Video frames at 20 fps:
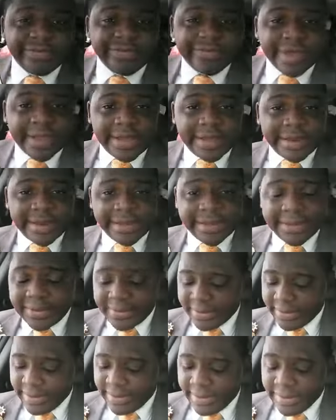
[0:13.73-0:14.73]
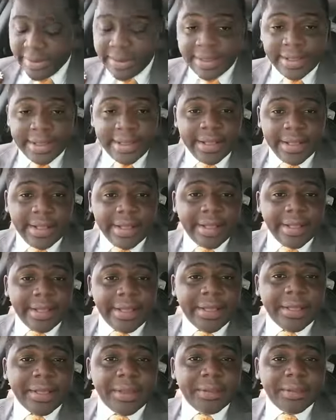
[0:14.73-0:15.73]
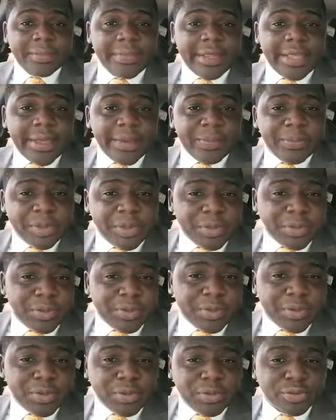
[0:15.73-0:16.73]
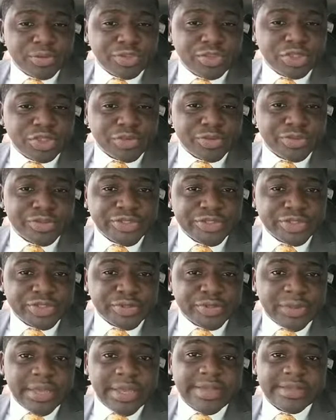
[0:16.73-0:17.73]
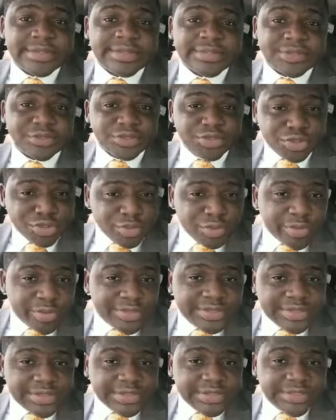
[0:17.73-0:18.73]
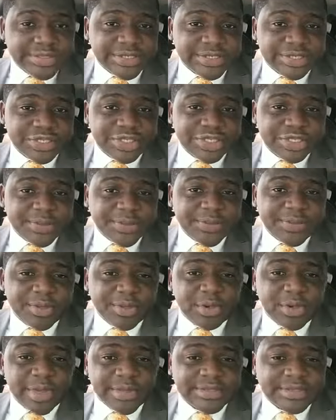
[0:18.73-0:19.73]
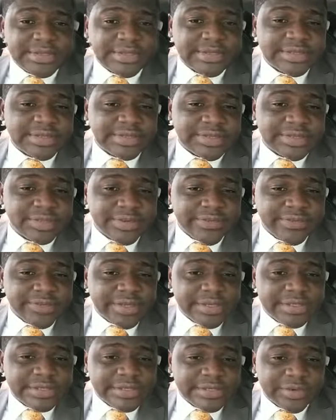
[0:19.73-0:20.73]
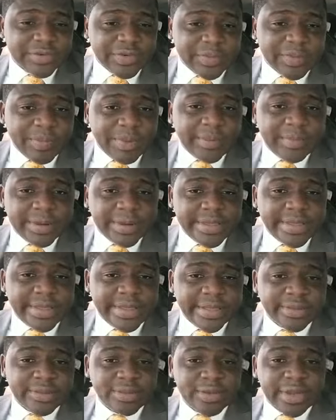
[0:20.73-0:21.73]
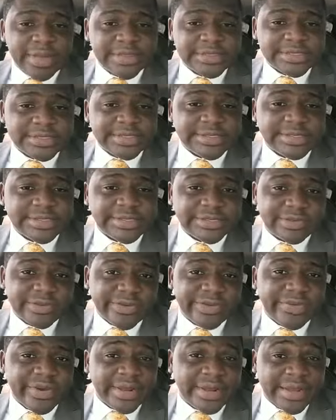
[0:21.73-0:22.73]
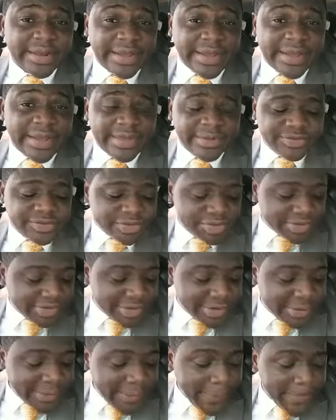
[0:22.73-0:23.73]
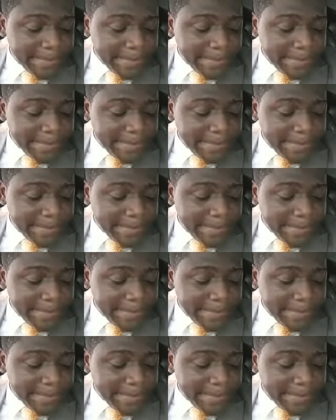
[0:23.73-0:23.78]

of Ghana. There are people who choose to get dual citizenship. You are a citizen of this republic and you are a citizen of another country.